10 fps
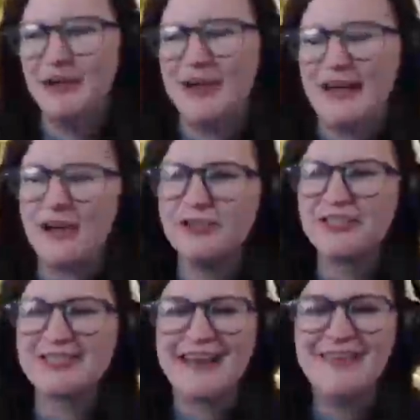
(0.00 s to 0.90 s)
I don't
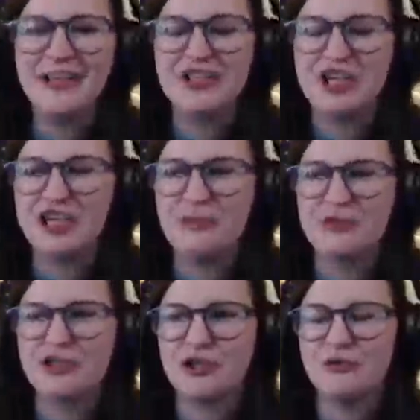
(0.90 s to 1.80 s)
understand that. Chica
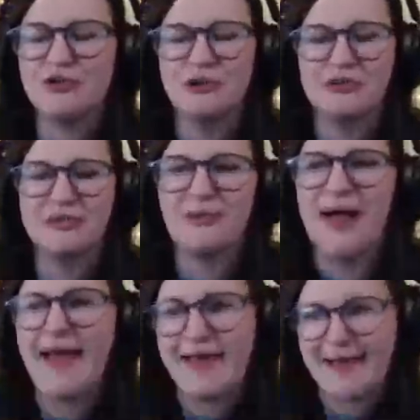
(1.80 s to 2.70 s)
was two doors
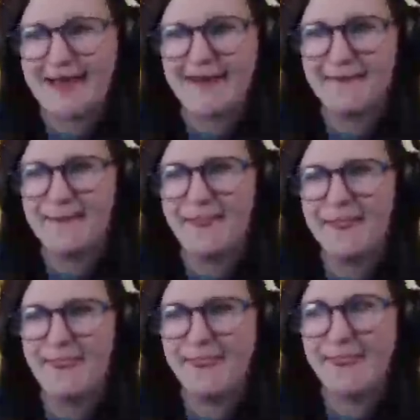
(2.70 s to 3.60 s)
away.
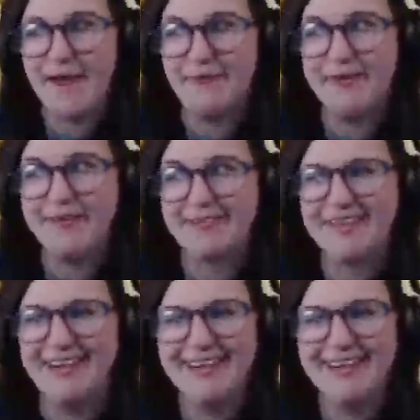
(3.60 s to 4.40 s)
There it is.